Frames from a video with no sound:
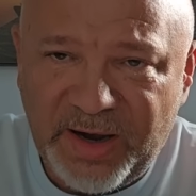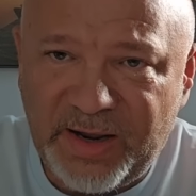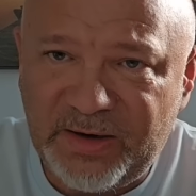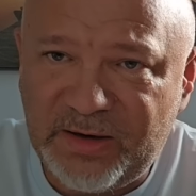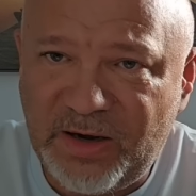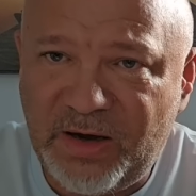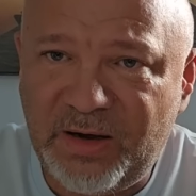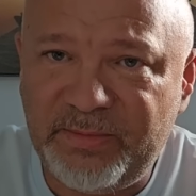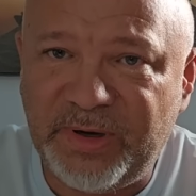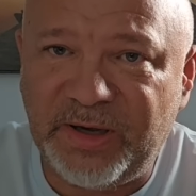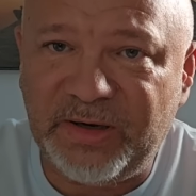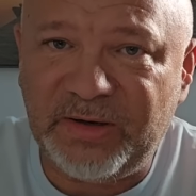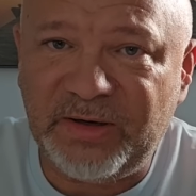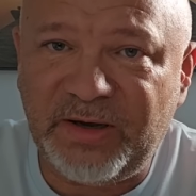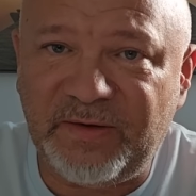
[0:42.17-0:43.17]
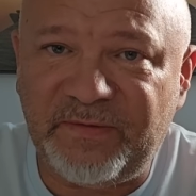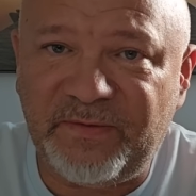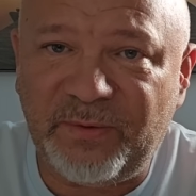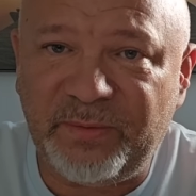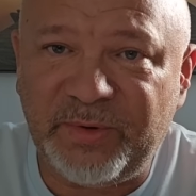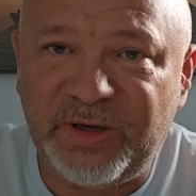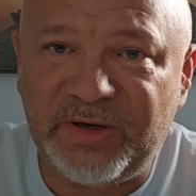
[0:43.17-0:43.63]
had a comment left
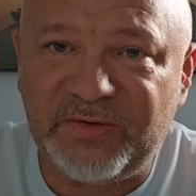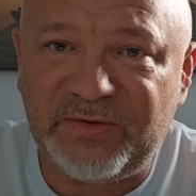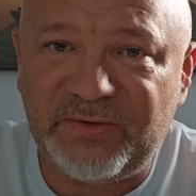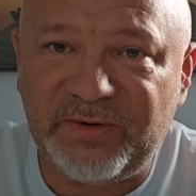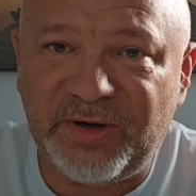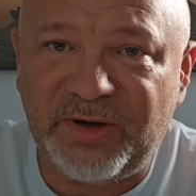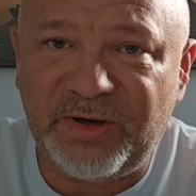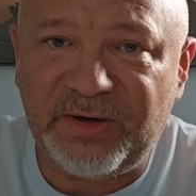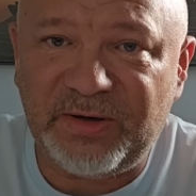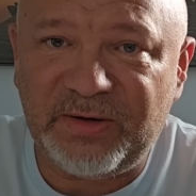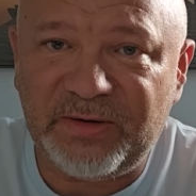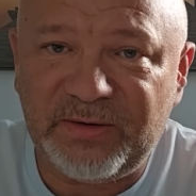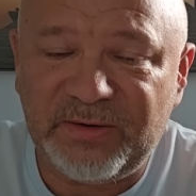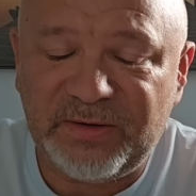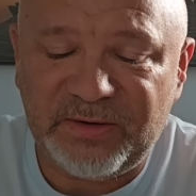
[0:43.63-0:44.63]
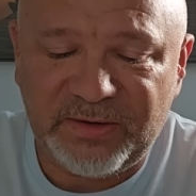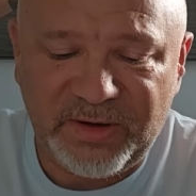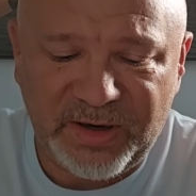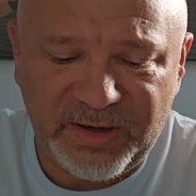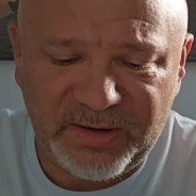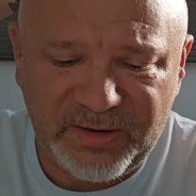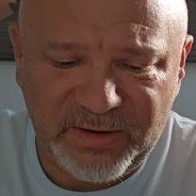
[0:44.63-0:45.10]
for me yesterday,
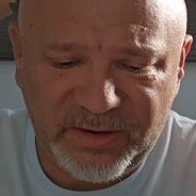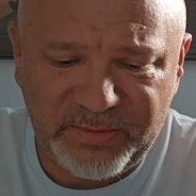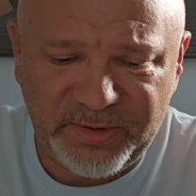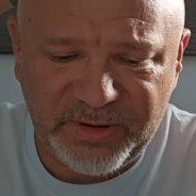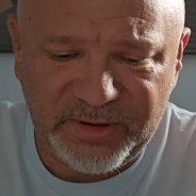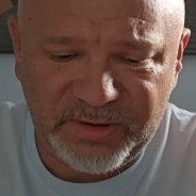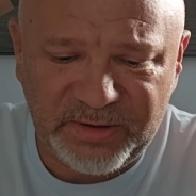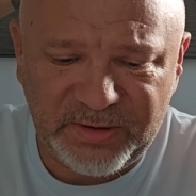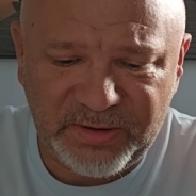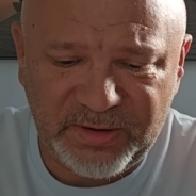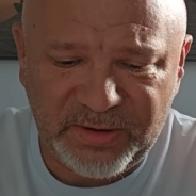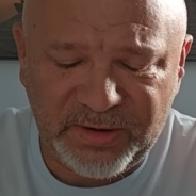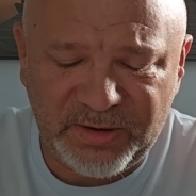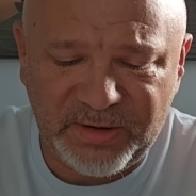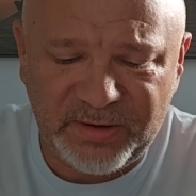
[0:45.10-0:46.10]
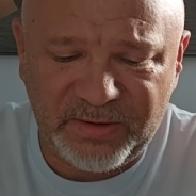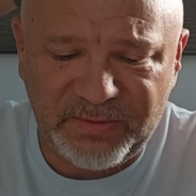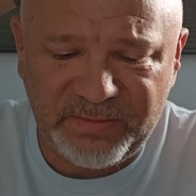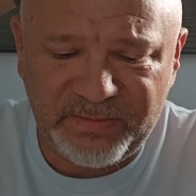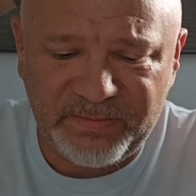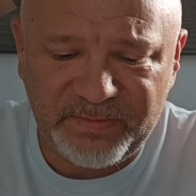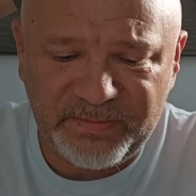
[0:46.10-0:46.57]

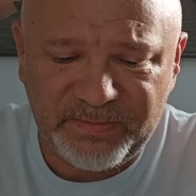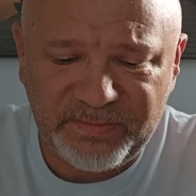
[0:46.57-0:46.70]
and